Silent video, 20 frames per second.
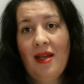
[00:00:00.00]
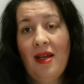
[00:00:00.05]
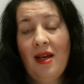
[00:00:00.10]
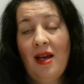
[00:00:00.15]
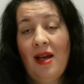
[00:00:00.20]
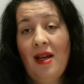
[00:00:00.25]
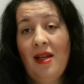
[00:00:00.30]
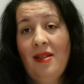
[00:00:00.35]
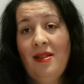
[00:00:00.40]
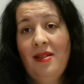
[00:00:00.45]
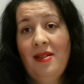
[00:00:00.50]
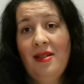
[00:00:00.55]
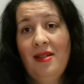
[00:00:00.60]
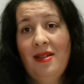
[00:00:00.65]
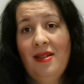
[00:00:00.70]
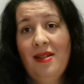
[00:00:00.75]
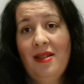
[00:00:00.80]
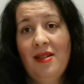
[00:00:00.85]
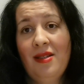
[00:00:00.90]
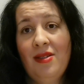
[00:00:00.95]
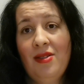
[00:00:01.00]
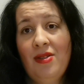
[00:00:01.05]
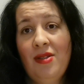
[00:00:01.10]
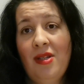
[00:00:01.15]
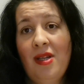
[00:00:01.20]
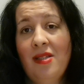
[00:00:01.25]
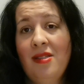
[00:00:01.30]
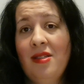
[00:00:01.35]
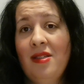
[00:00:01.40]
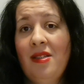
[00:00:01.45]
God
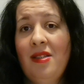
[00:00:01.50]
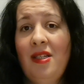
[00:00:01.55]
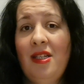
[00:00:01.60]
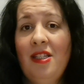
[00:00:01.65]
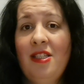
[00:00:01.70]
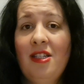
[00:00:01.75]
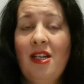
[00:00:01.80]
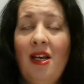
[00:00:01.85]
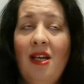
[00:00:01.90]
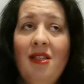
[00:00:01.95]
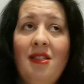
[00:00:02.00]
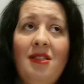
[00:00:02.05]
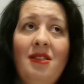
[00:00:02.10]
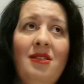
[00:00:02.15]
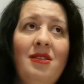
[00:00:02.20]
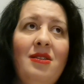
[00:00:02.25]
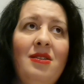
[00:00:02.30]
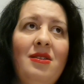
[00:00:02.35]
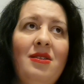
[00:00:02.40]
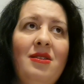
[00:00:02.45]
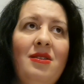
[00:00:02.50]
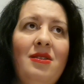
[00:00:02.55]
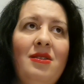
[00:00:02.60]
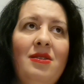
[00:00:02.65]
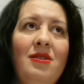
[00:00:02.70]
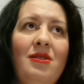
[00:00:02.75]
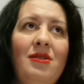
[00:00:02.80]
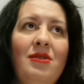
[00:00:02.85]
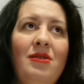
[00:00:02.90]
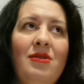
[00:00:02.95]
doesn't teach
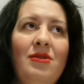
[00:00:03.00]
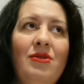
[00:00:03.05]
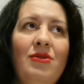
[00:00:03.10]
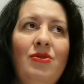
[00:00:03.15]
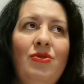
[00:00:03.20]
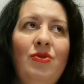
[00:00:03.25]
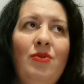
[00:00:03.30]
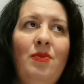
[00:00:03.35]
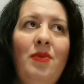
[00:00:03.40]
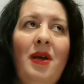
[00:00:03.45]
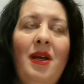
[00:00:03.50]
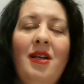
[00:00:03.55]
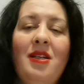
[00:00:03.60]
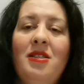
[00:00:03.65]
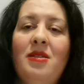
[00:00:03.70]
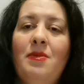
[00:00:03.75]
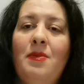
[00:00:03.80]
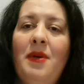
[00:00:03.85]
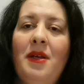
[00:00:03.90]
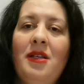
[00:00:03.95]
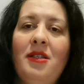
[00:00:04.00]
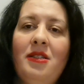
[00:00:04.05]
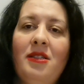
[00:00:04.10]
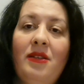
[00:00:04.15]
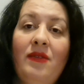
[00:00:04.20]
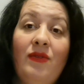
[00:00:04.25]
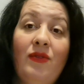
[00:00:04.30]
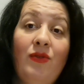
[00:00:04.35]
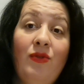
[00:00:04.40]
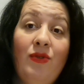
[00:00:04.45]
us to buy
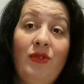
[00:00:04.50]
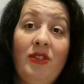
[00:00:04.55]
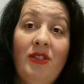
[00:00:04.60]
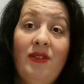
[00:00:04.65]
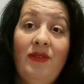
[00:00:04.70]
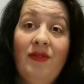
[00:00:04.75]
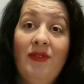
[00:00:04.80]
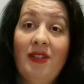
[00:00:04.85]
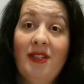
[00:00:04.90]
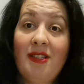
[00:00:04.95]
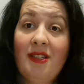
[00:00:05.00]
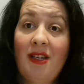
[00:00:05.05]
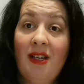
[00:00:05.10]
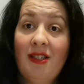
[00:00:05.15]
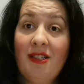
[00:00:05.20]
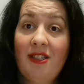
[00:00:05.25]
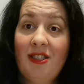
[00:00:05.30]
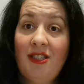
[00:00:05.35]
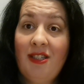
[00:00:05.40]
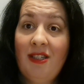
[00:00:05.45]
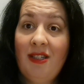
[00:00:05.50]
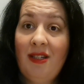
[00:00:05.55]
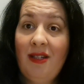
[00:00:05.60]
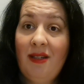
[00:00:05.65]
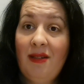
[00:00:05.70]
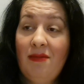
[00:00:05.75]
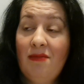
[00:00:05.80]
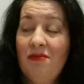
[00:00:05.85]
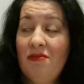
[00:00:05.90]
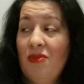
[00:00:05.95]
expensive Gucci,
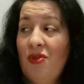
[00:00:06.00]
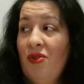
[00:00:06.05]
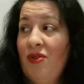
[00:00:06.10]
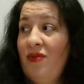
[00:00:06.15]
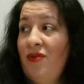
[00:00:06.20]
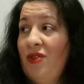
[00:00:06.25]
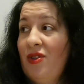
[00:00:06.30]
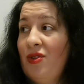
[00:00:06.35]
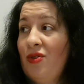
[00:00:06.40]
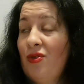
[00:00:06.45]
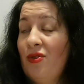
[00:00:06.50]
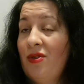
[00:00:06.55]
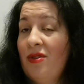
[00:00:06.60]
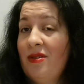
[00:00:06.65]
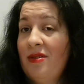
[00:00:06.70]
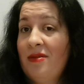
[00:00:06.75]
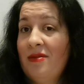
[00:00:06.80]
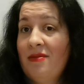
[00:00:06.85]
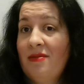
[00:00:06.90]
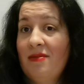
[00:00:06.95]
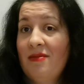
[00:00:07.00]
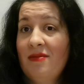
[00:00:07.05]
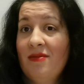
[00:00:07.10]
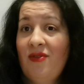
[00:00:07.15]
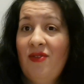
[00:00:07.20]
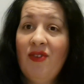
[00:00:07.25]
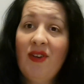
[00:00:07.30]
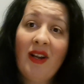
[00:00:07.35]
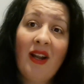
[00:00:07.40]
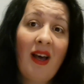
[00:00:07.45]
Versace, Louis Vuitton,
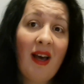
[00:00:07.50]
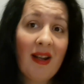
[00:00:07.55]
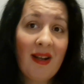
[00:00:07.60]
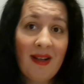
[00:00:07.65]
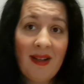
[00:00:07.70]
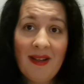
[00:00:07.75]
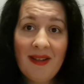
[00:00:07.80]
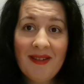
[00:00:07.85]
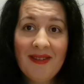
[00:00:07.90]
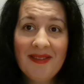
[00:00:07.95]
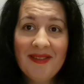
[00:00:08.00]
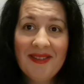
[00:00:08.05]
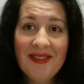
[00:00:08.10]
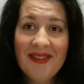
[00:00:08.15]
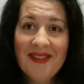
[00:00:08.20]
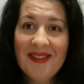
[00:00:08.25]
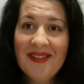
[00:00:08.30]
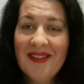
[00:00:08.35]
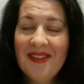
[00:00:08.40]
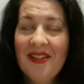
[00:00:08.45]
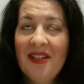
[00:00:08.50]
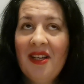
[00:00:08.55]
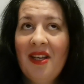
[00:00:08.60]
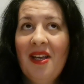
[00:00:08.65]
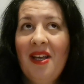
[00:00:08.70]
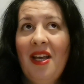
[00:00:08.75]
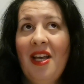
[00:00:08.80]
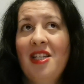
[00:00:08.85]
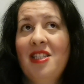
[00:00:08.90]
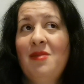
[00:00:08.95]
Ferrari,
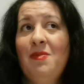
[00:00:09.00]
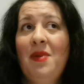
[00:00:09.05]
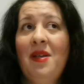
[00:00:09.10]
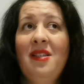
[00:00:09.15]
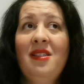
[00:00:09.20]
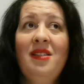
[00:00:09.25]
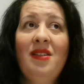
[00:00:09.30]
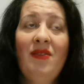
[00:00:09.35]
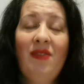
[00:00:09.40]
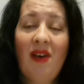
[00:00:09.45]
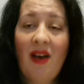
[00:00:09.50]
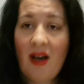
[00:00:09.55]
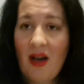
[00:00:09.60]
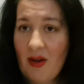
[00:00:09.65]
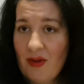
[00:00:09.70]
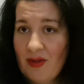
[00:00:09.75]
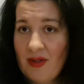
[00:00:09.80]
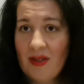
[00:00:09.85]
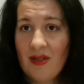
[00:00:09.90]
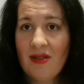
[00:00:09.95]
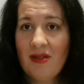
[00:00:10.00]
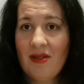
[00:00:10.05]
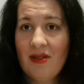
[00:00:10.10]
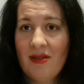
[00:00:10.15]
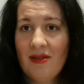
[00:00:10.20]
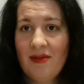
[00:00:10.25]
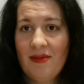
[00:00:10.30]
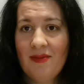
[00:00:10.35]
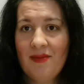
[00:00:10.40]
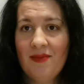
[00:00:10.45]
expensive
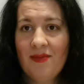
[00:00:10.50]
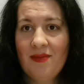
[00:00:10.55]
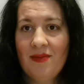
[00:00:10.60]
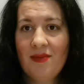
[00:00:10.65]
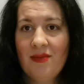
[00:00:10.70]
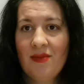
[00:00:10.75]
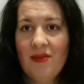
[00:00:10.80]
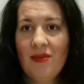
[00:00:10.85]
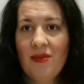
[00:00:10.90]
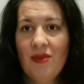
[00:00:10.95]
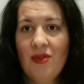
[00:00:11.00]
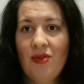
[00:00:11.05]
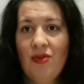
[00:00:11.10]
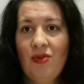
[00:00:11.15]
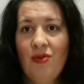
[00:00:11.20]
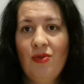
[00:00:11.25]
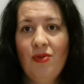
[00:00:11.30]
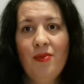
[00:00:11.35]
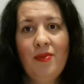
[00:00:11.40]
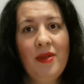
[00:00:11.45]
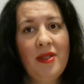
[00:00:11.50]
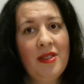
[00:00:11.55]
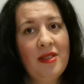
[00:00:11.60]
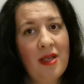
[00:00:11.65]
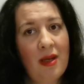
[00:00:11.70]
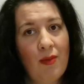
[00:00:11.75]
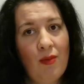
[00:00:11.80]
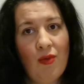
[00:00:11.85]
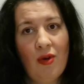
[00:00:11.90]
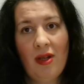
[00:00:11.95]
house to be
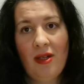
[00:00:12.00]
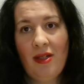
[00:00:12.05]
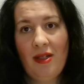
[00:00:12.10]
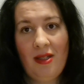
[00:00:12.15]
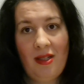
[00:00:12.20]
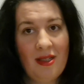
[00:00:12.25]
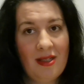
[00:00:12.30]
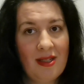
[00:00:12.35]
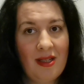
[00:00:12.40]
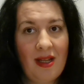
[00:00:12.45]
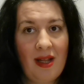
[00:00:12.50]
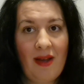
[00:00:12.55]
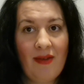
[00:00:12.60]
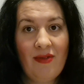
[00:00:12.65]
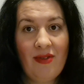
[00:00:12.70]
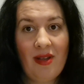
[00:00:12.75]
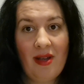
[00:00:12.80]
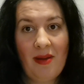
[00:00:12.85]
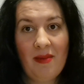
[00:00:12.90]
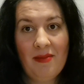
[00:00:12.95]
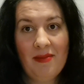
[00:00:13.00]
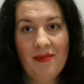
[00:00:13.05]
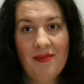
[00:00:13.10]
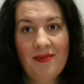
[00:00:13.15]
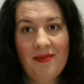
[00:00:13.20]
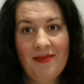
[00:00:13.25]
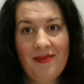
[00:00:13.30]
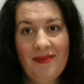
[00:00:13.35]
someone in this lifetime.